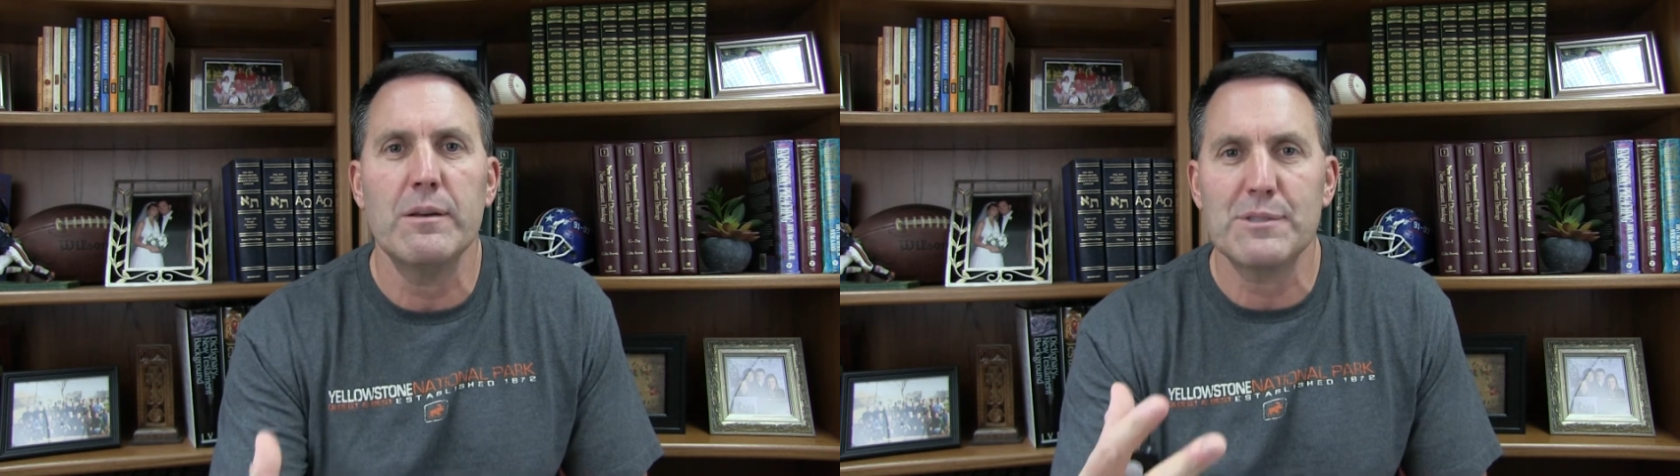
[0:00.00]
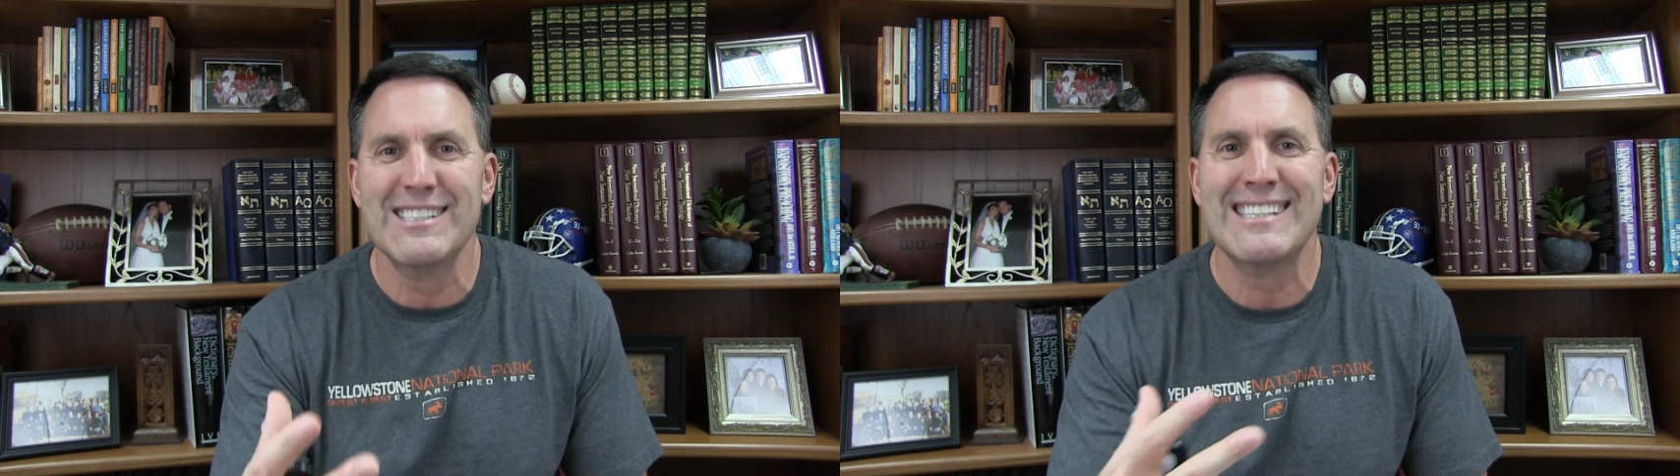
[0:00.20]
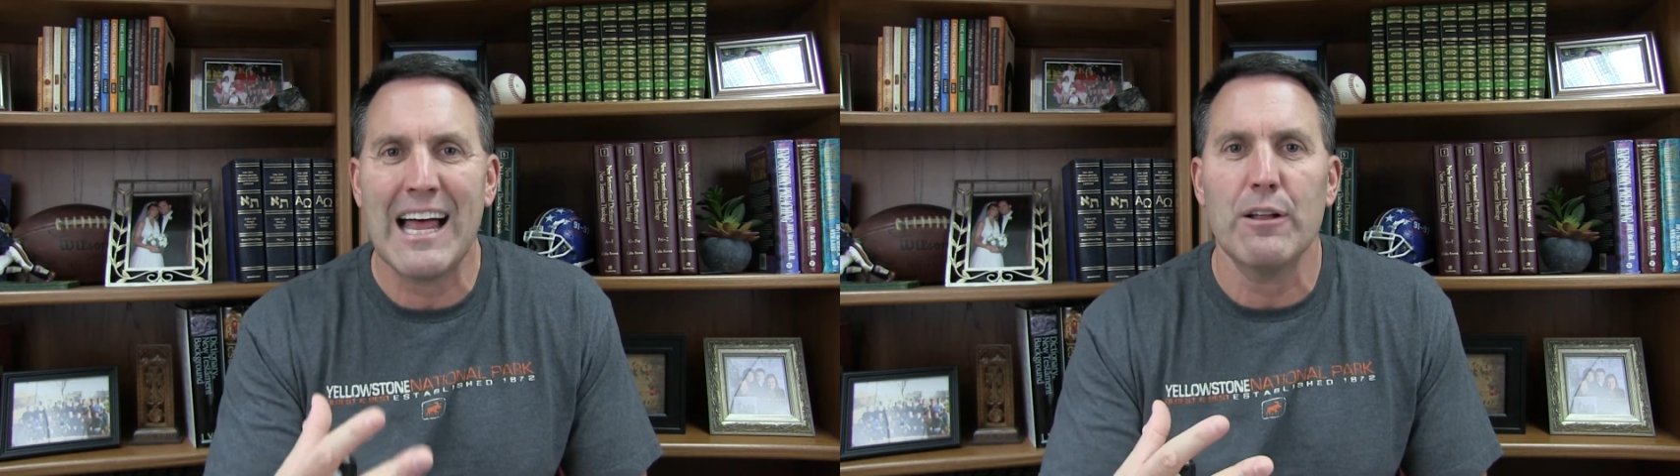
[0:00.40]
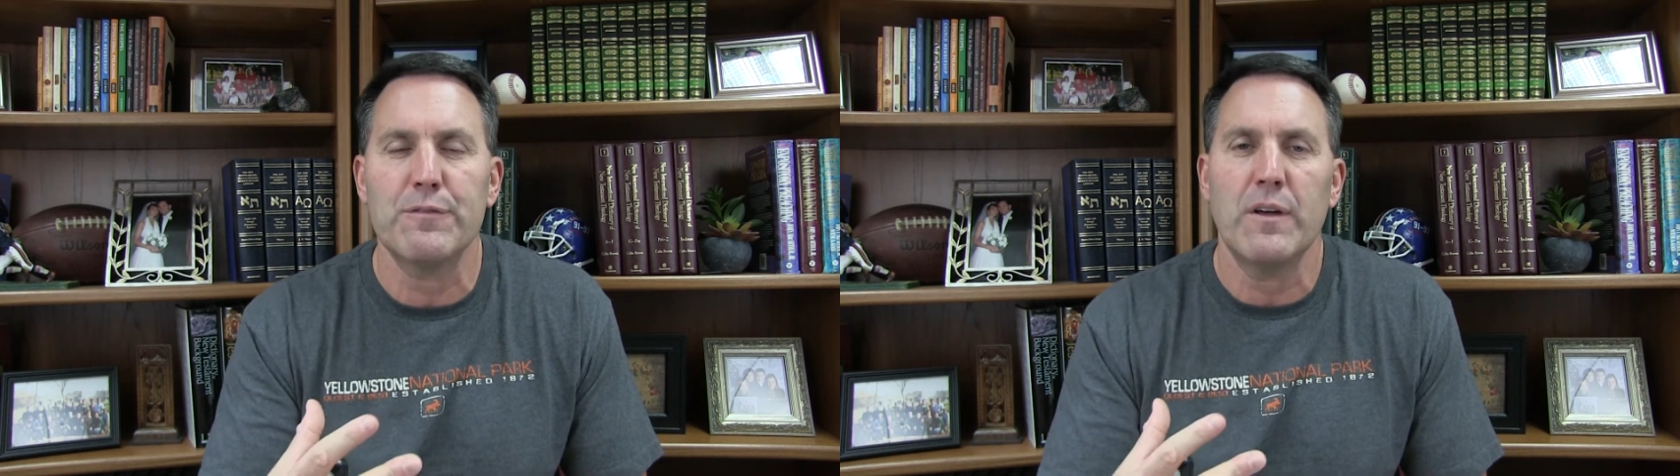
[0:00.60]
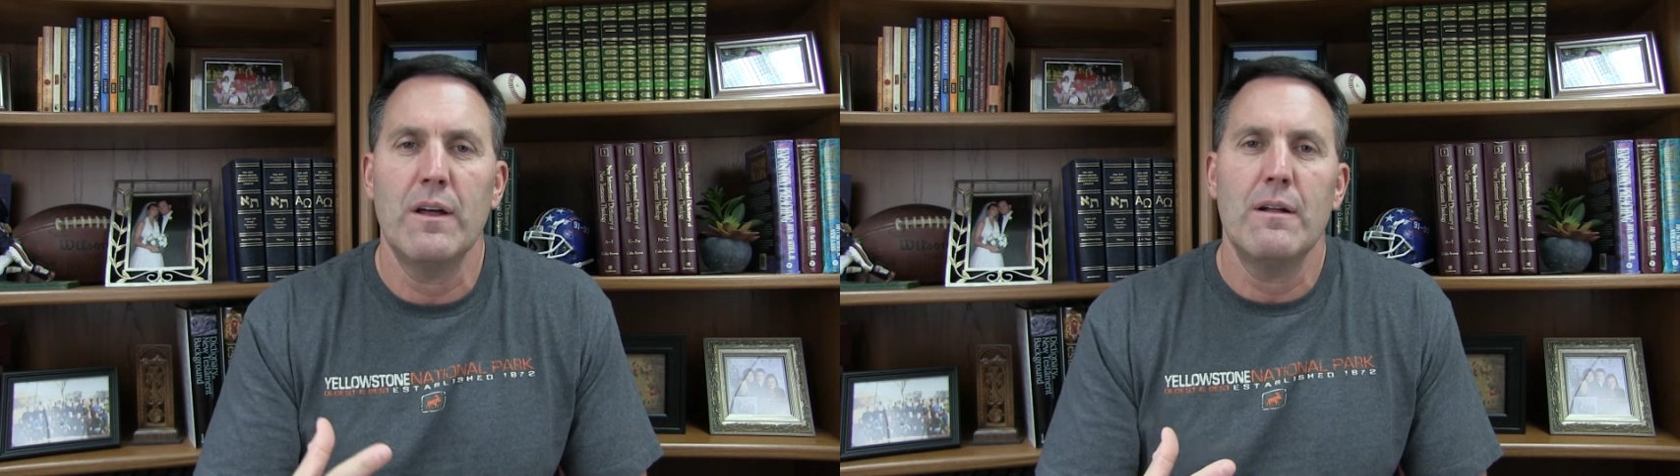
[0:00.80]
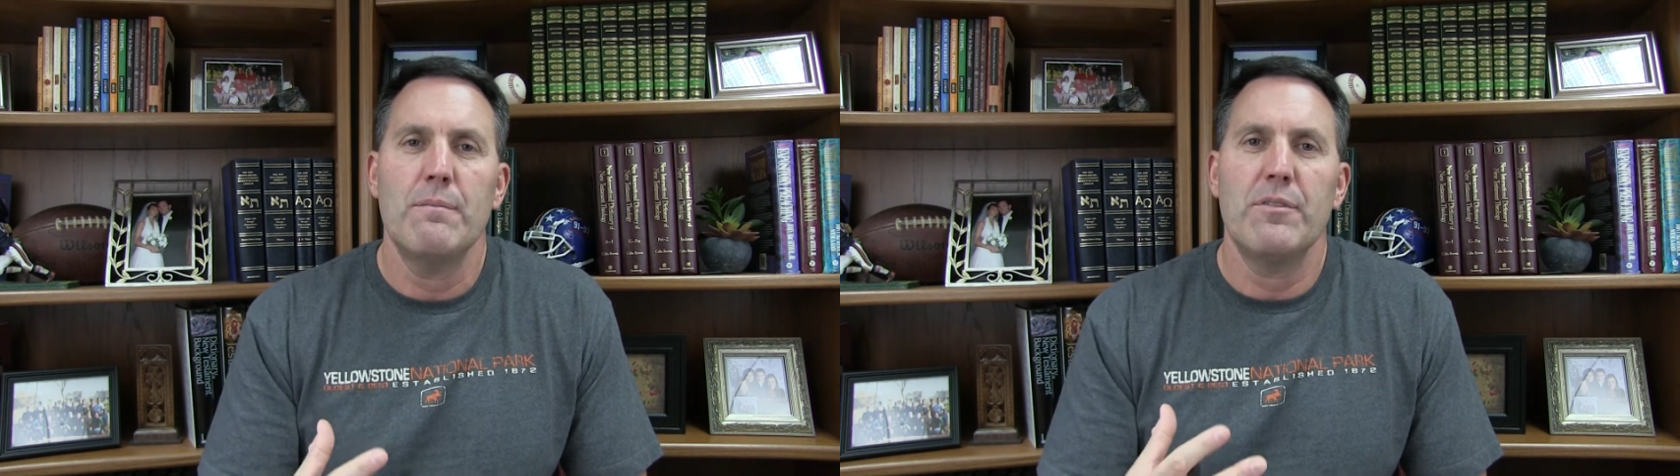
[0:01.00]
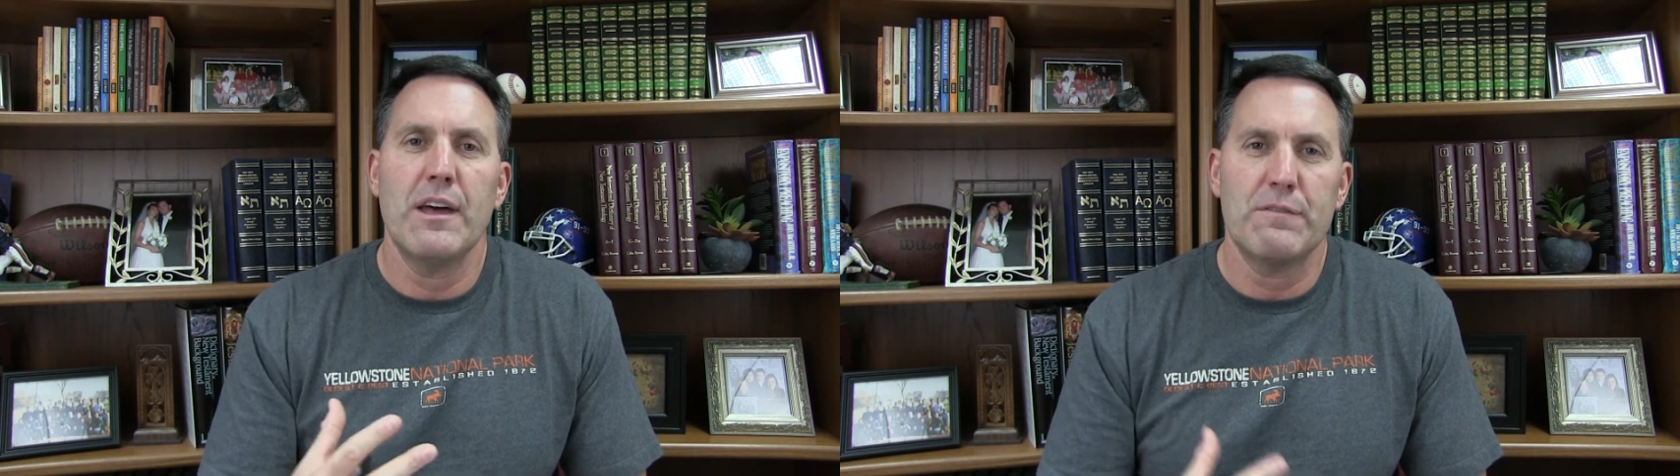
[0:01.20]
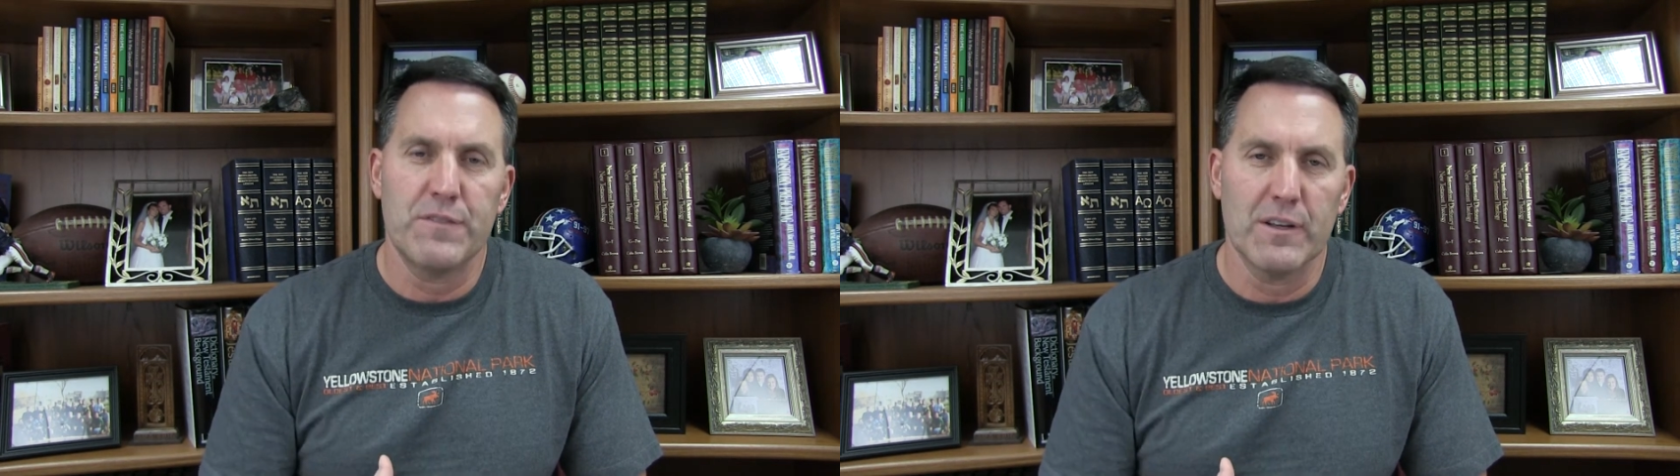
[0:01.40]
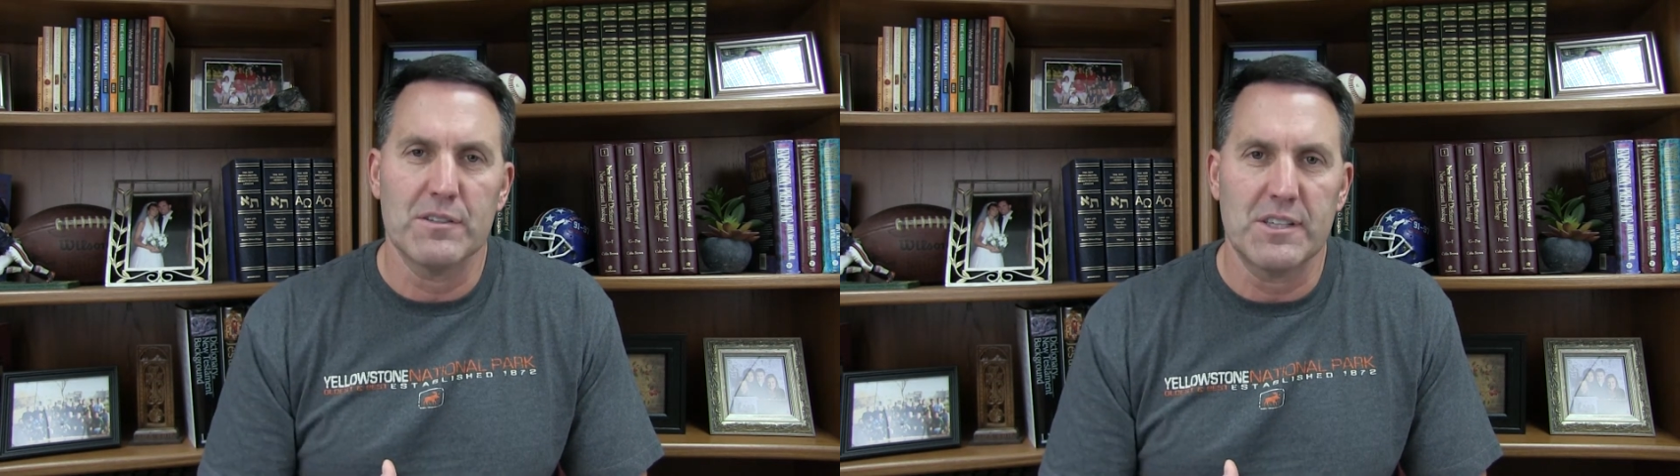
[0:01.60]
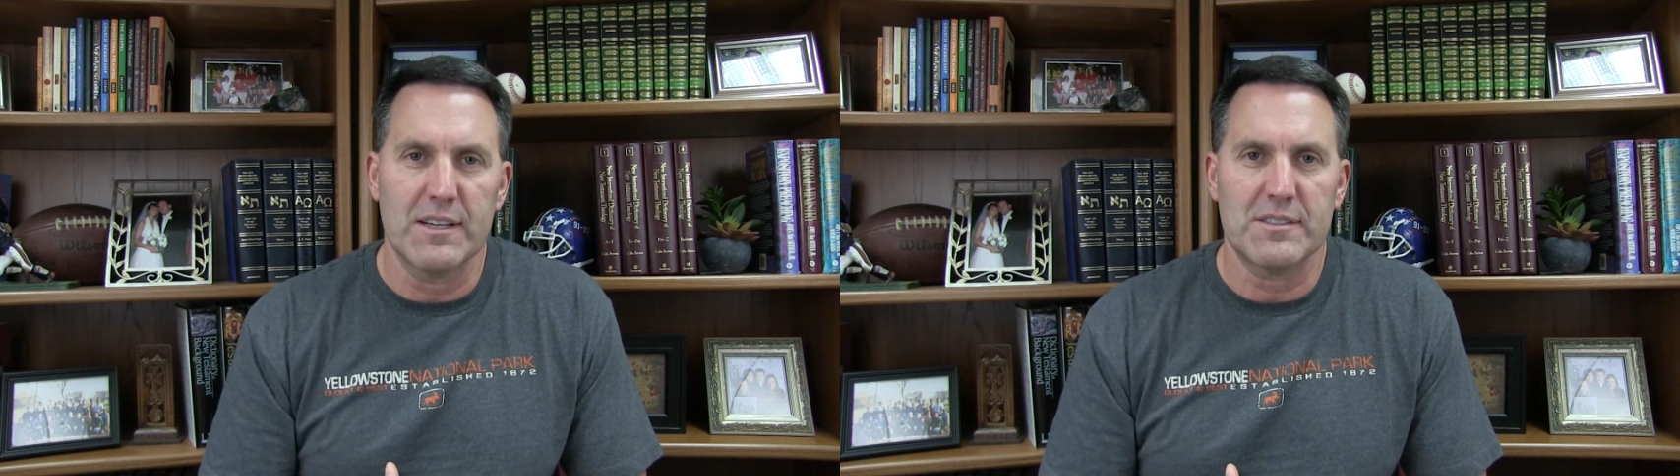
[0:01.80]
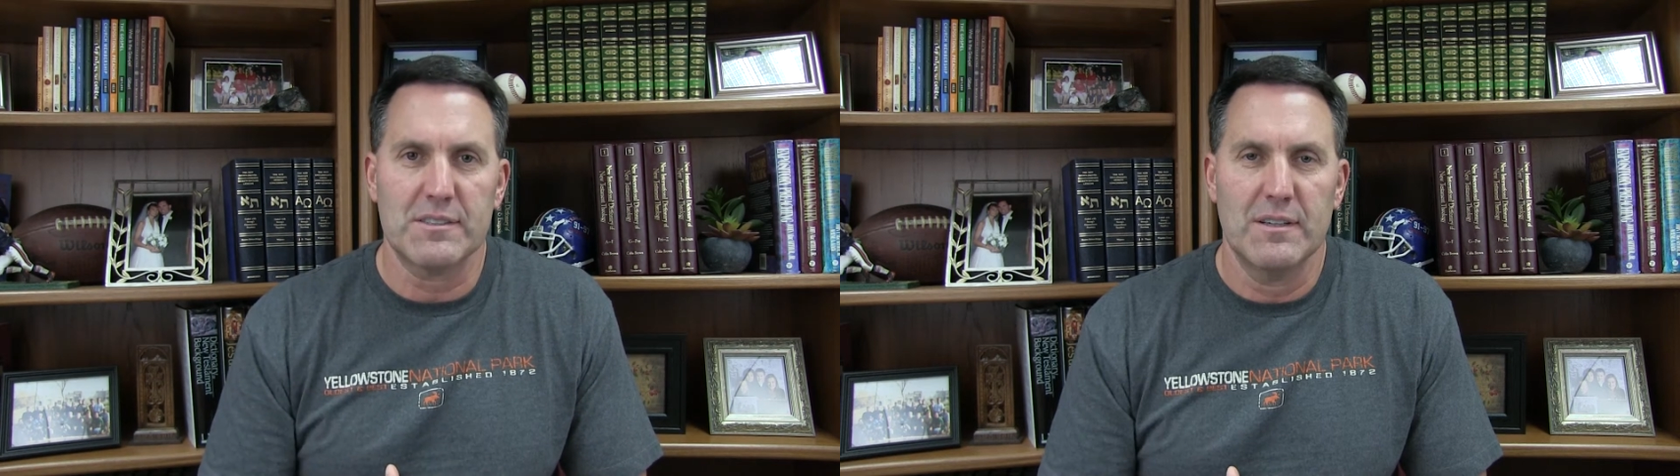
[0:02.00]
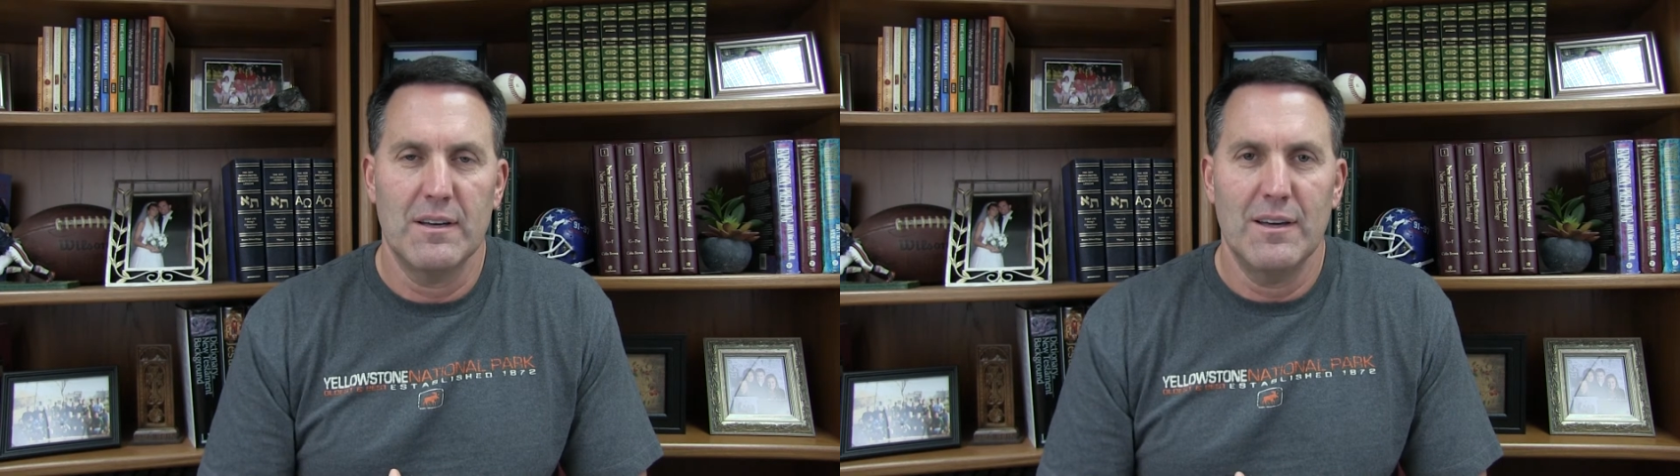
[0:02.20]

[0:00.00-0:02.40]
Himself that fills us.